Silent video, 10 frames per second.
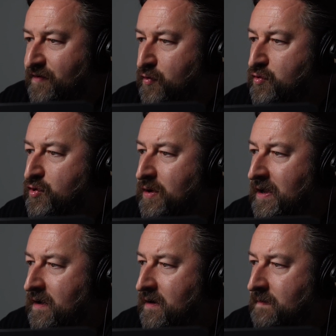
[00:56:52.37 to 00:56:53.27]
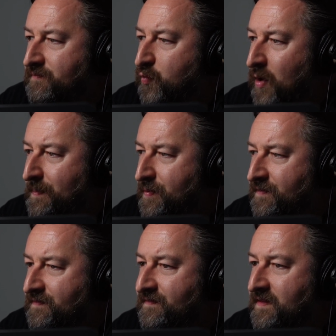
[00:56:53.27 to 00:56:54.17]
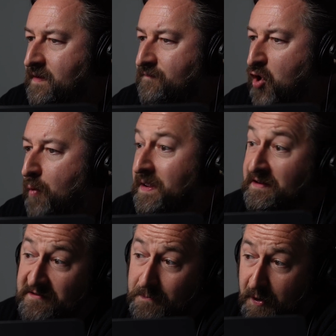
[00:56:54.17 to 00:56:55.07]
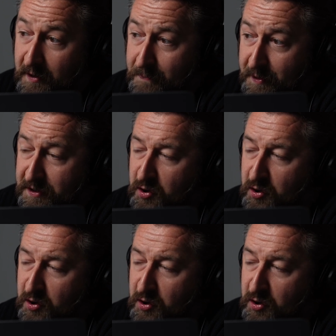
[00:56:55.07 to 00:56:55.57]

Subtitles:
own nuclear-armed weapons that have not been supplied by the